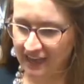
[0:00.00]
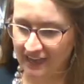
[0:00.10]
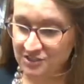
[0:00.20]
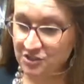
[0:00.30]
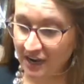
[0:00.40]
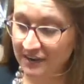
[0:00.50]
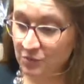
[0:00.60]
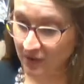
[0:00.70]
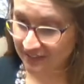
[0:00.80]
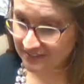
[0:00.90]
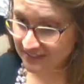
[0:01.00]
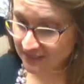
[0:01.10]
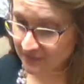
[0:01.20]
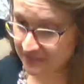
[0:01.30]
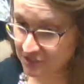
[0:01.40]
I tried once and
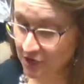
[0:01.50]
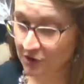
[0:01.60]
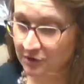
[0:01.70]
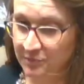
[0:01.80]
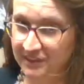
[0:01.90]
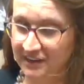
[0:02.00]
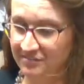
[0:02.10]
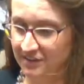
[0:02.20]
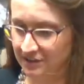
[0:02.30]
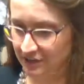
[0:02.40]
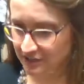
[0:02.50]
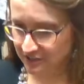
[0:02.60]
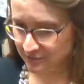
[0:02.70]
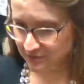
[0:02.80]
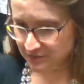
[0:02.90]
it was a joke, but then I found out you're
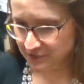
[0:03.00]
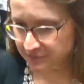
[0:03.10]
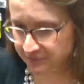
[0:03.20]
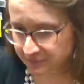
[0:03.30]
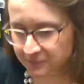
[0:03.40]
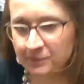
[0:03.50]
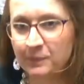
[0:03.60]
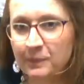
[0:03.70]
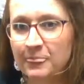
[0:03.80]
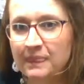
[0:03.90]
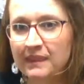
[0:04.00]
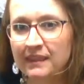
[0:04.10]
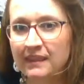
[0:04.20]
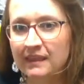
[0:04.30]
not supposed to.